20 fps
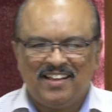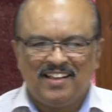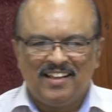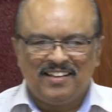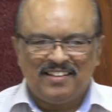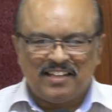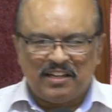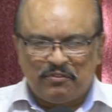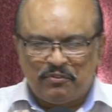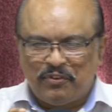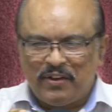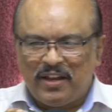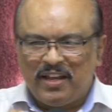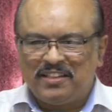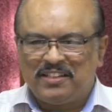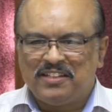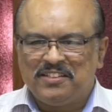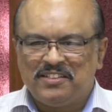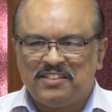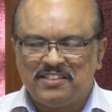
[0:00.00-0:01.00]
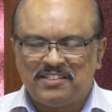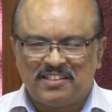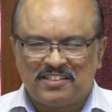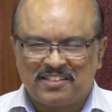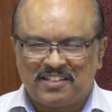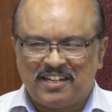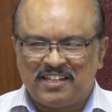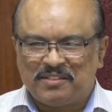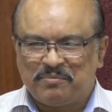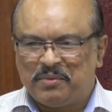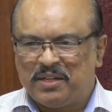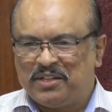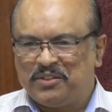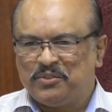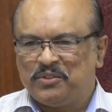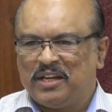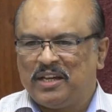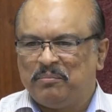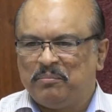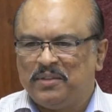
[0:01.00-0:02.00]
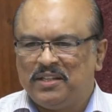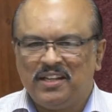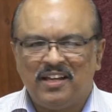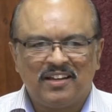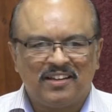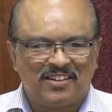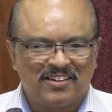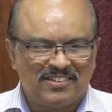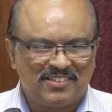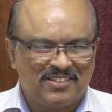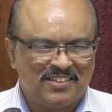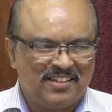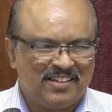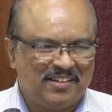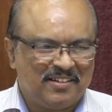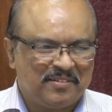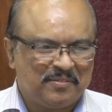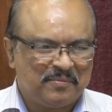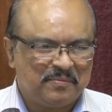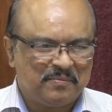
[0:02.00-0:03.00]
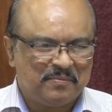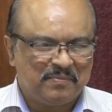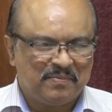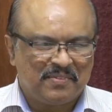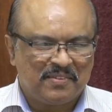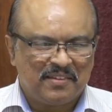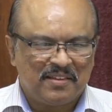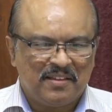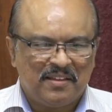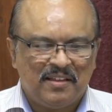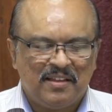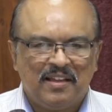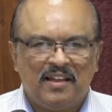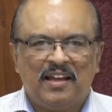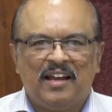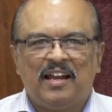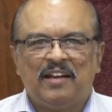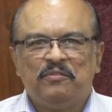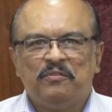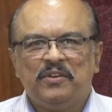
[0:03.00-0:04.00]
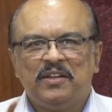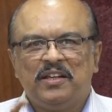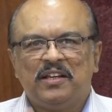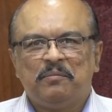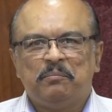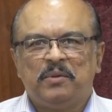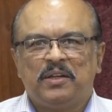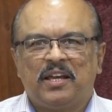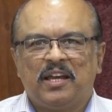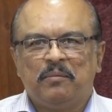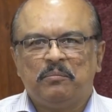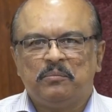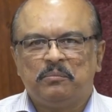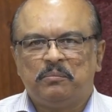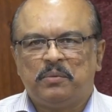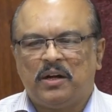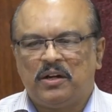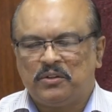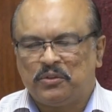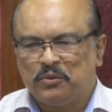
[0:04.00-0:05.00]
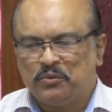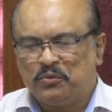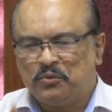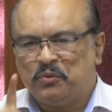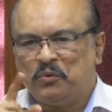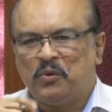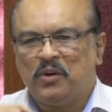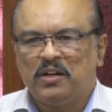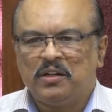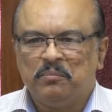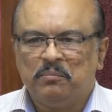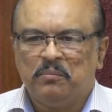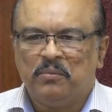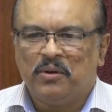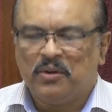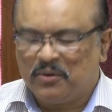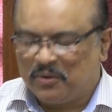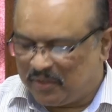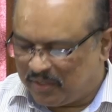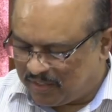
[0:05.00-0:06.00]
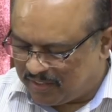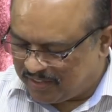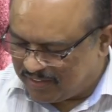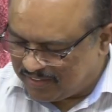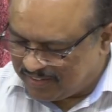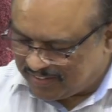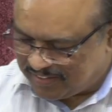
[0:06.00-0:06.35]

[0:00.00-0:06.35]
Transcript: That faith in Jesus Christ made you and me a Christian. And we became part of one body.